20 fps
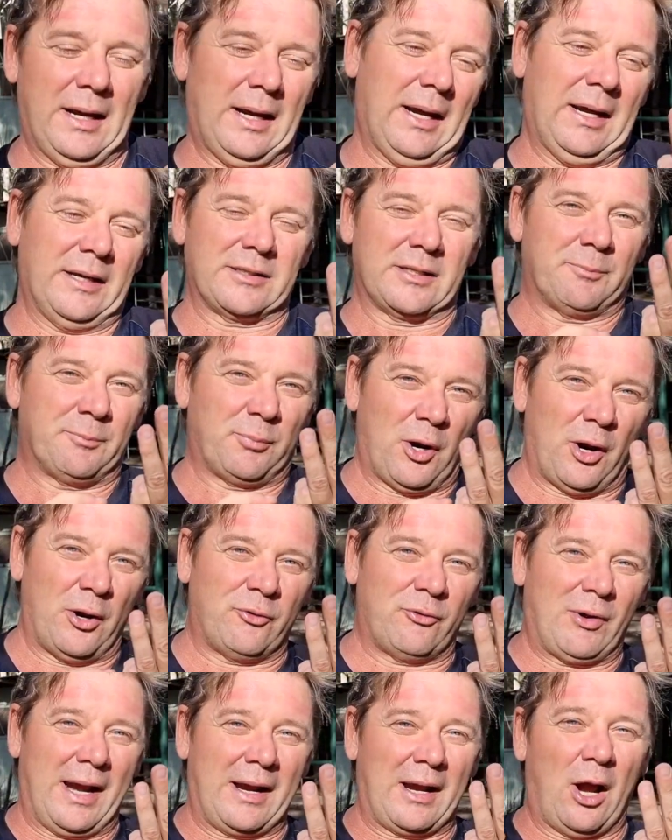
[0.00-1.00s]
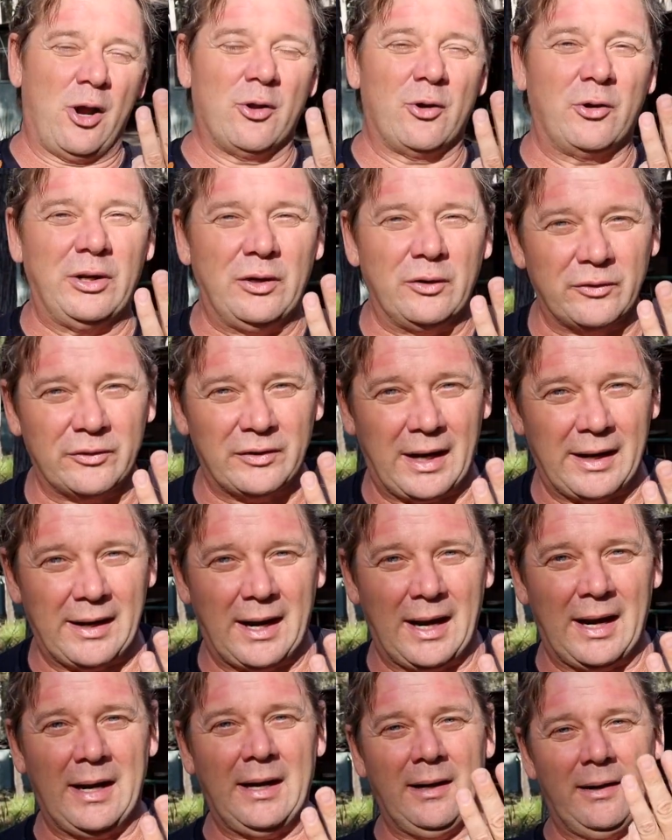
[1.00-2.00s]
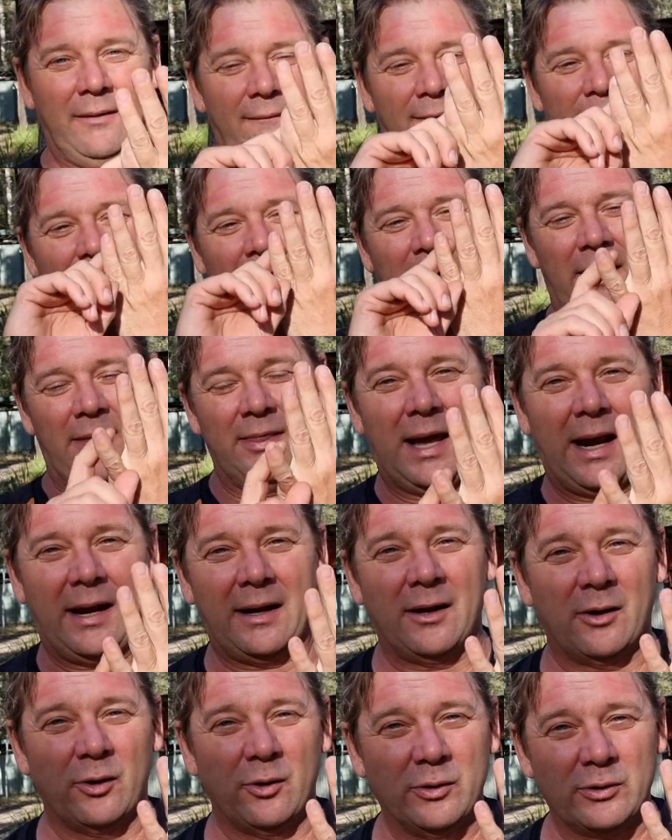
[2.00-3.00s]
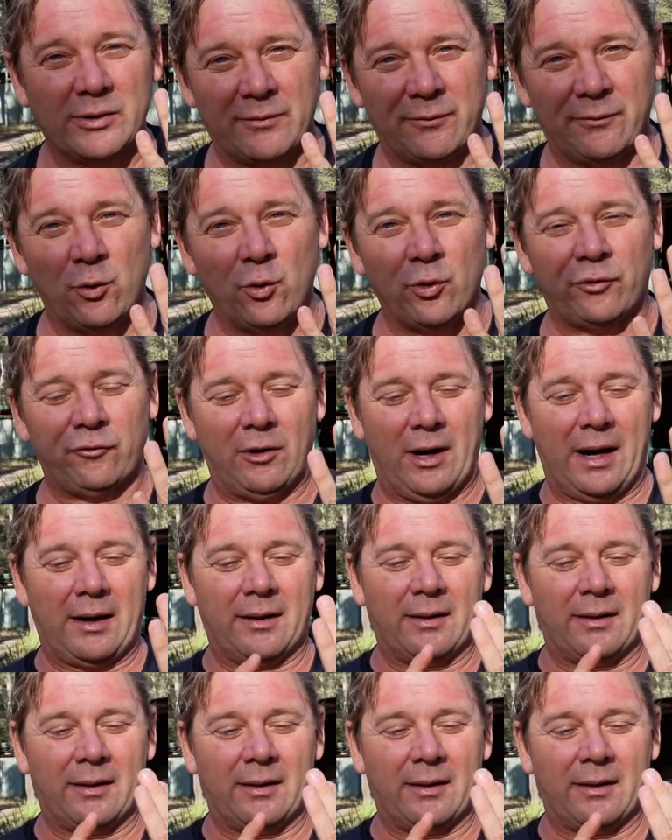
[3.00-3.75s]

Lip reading: it's a Pro Track only on Sunday, and that includes a 4th track.